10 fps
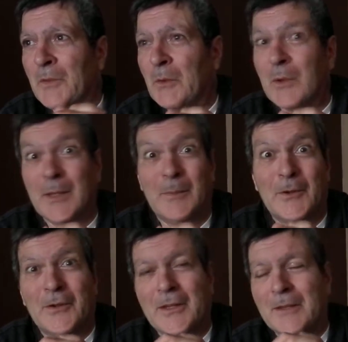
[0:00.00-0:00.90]
what I'm
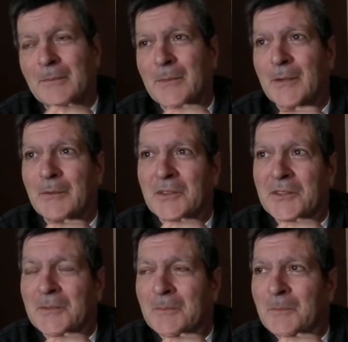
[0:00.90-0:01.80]
learning, my
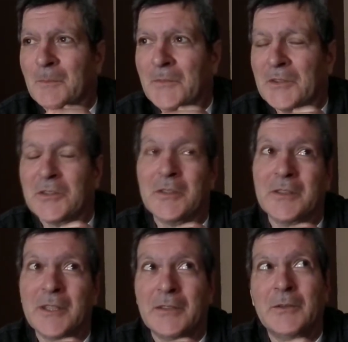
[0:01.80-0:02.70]
wisdom. It shouldn't
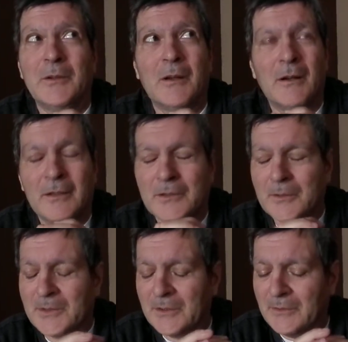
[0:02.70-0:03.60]
take too long in
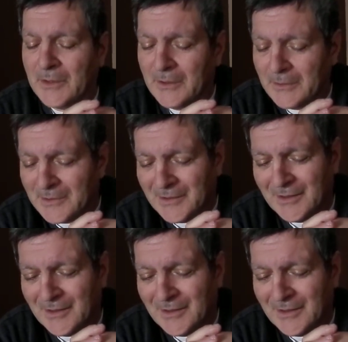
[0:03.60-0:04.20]
terms of the videos.